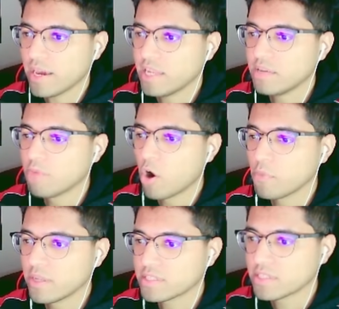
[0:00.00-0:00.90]
Any
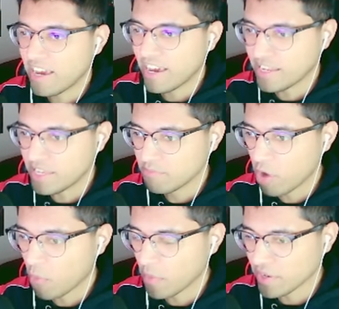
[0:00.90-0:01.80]
moment
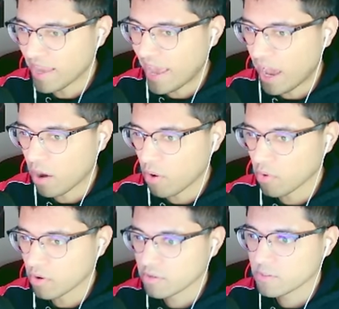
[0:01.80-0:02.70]
now.